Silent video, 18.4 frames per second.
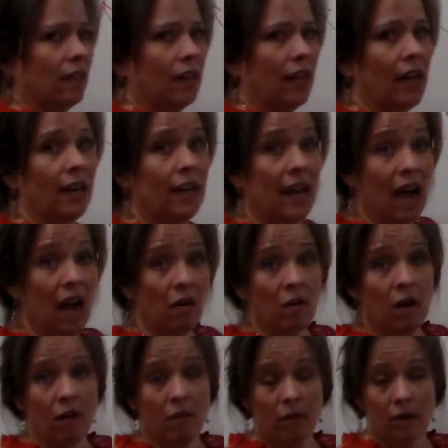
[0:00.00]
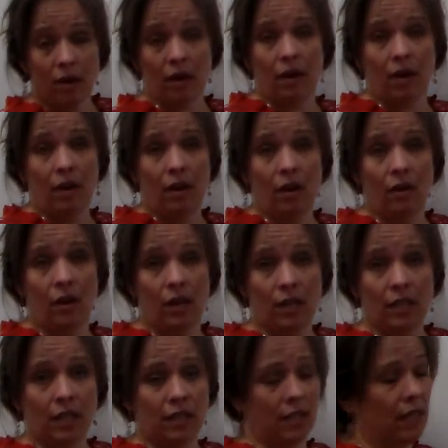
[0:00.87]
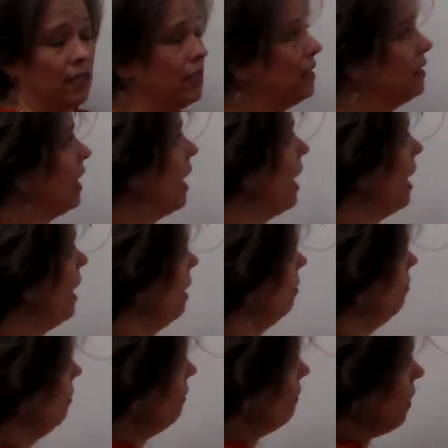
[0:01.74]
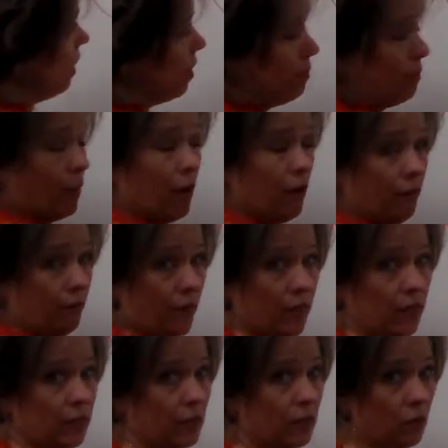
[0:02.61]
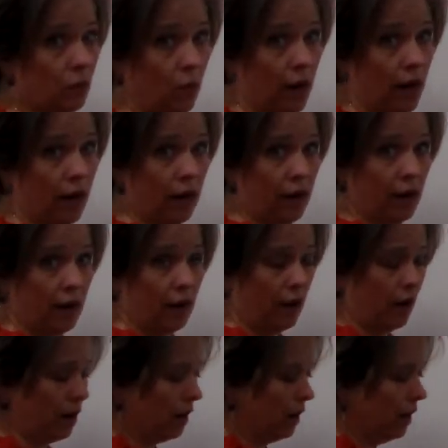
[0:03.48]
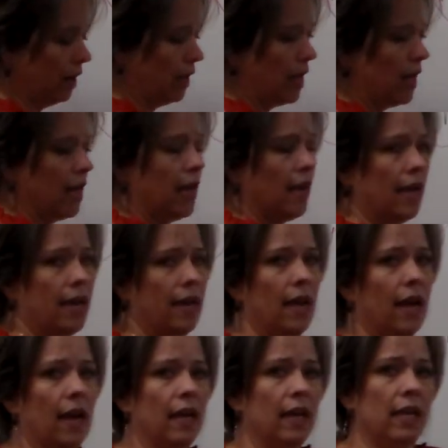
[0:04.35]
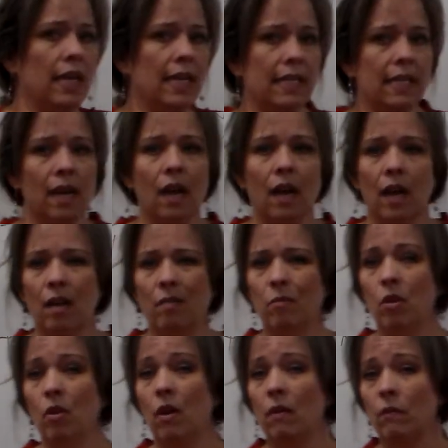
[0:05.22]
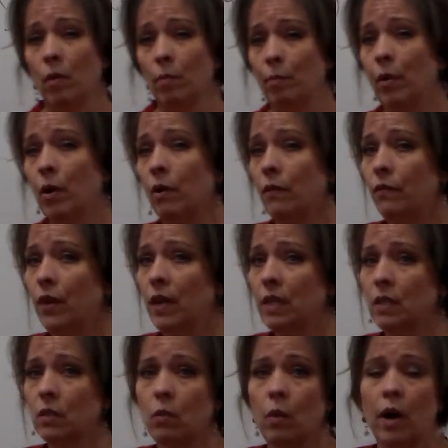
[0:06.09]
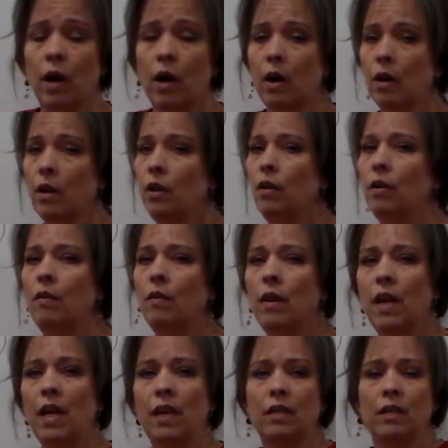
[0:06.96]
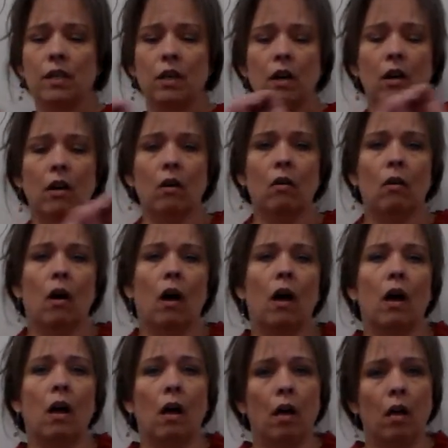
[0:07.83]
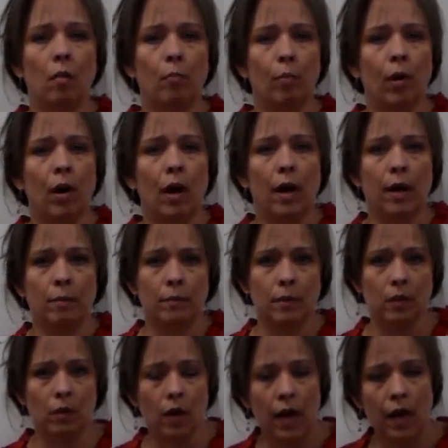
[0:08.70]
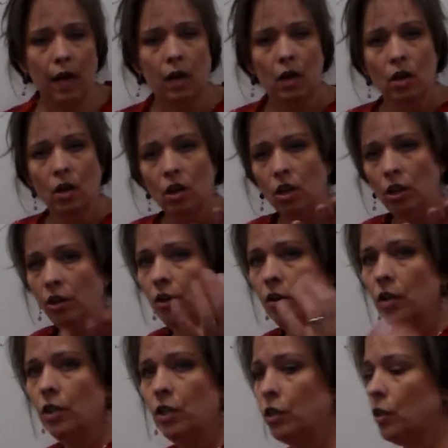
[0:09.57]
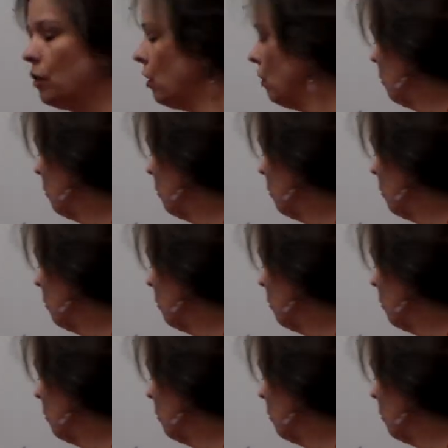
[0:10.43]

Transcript: Okay, now what we're going to notice is that we've got a perfect square here. And any time you have a perfect square, you don't need to go all primes, okay? You can just